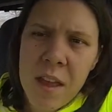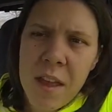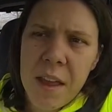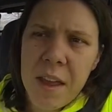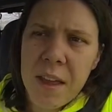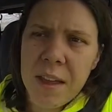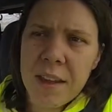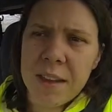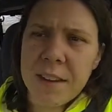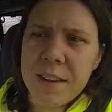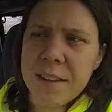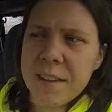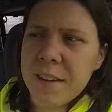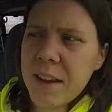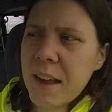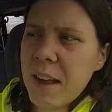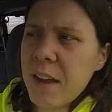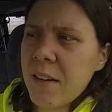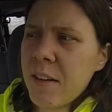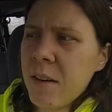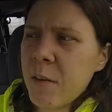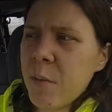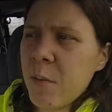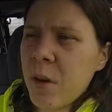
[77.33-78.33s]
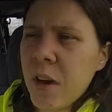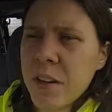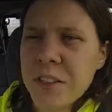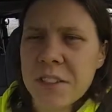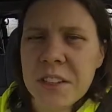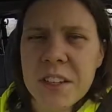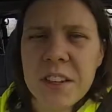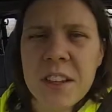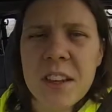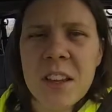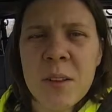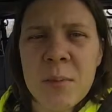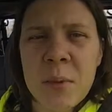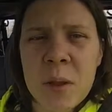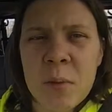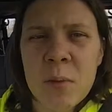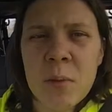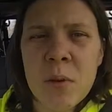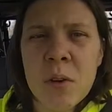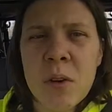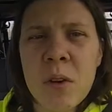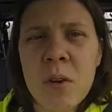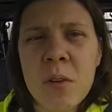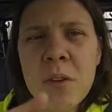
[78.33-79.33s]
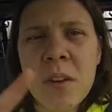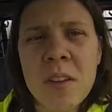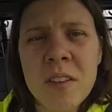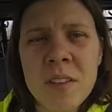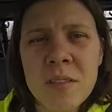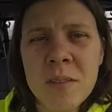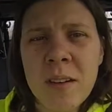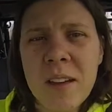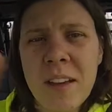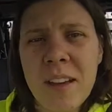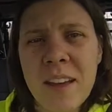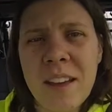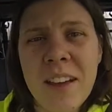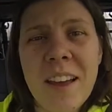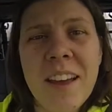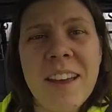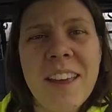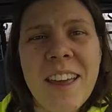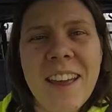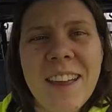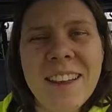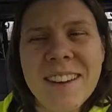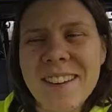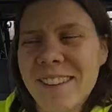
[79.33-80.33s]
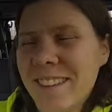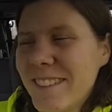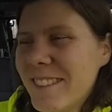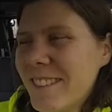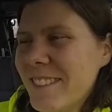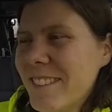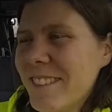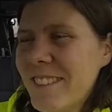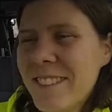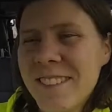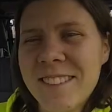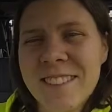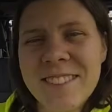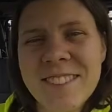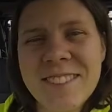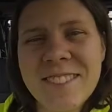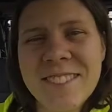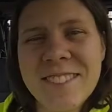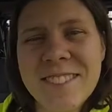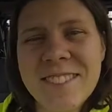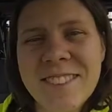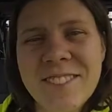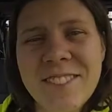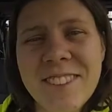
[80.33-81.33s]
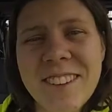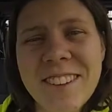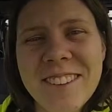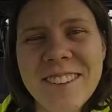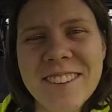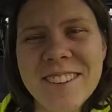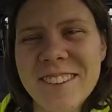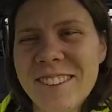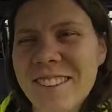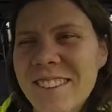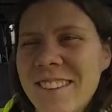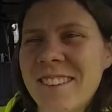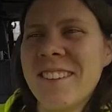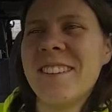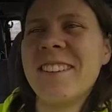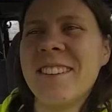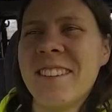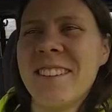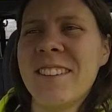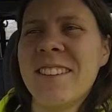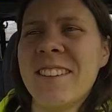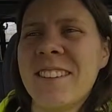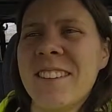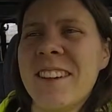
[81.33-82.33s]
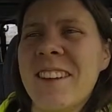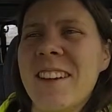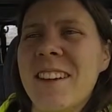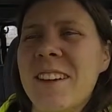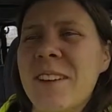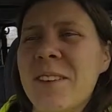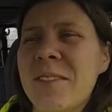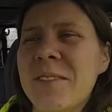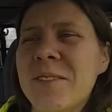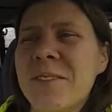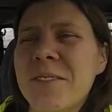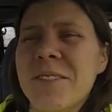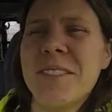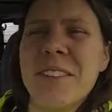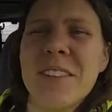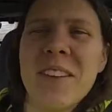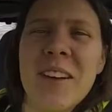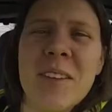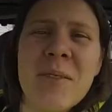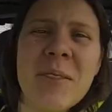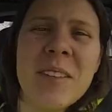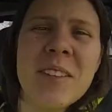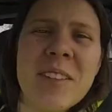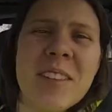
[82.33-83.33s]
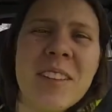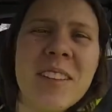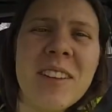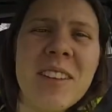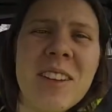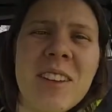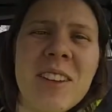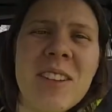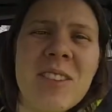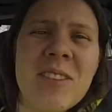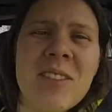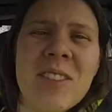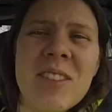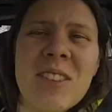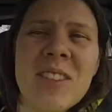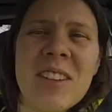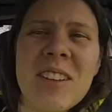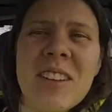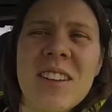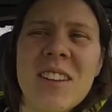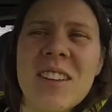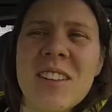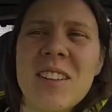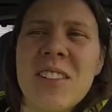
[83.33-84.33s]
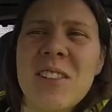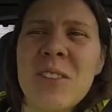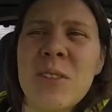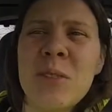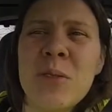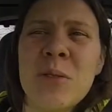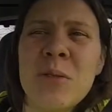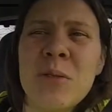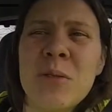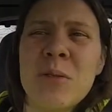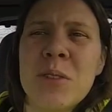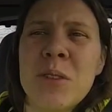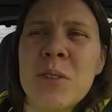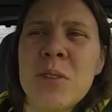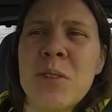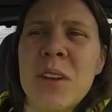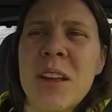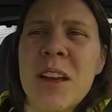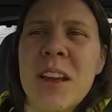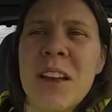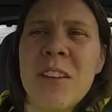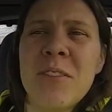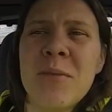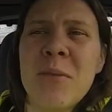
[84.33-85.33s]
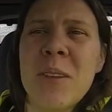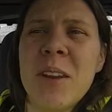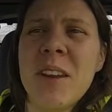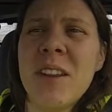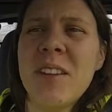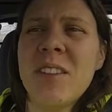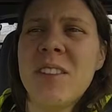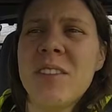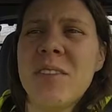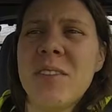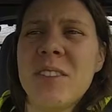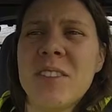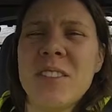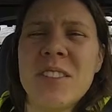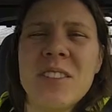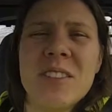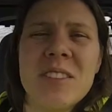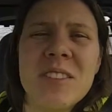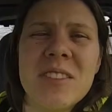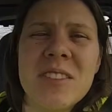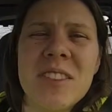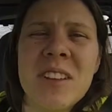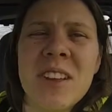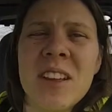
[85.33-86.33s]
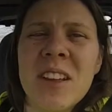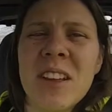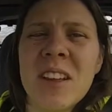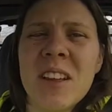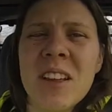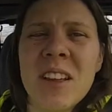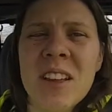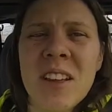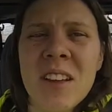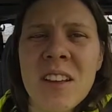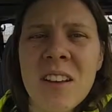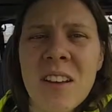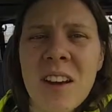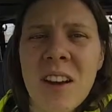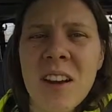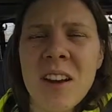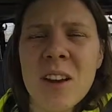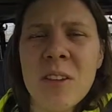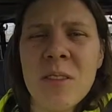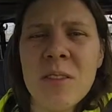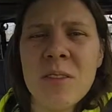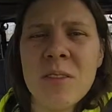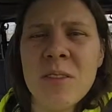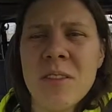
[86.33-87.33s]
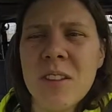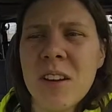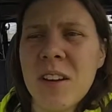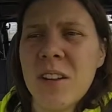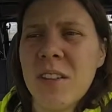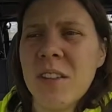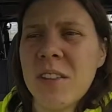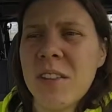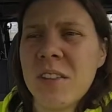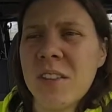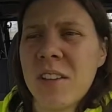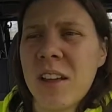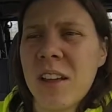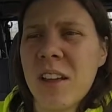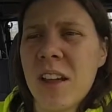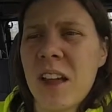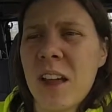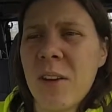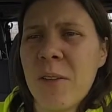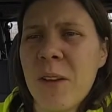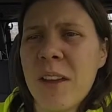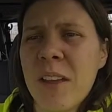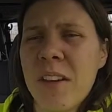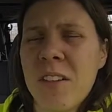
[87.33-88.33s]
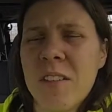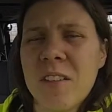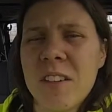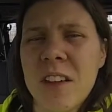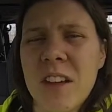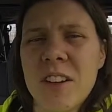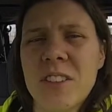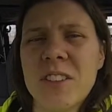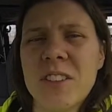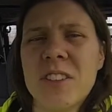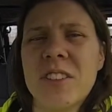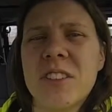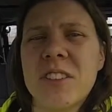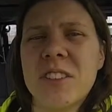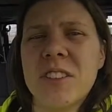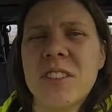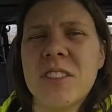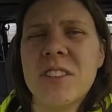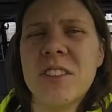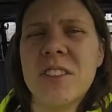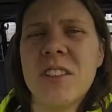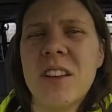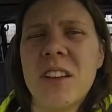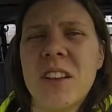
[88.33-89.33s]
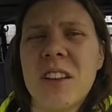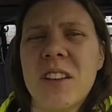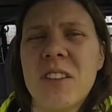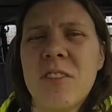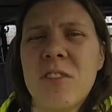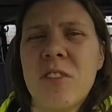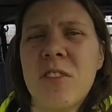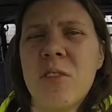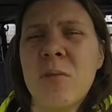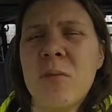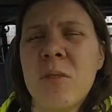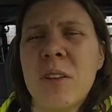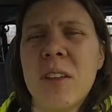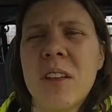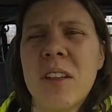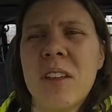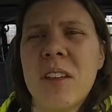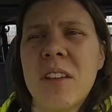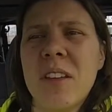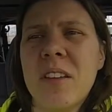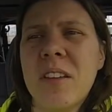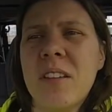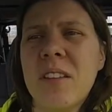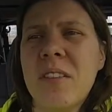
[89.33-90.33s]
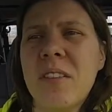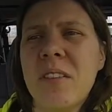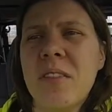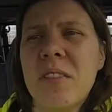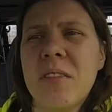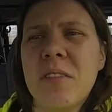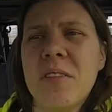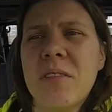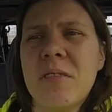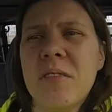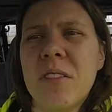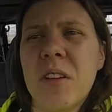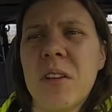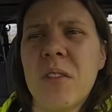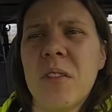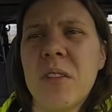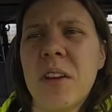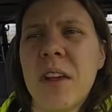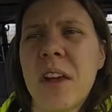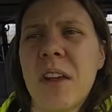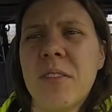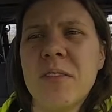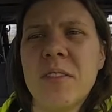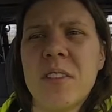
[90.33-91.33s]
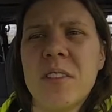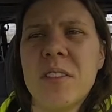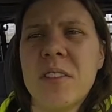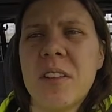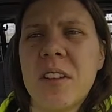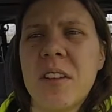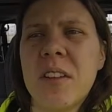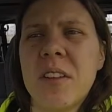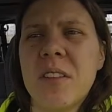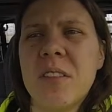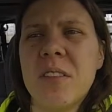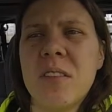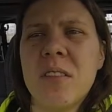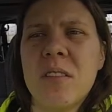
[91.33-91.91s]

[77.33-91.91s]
And now I'm watching the other people go this way again. Thrilled. So I've been sitting here for like two and a half minutes, which is this is a highway intersection, and normally you don't have to sit.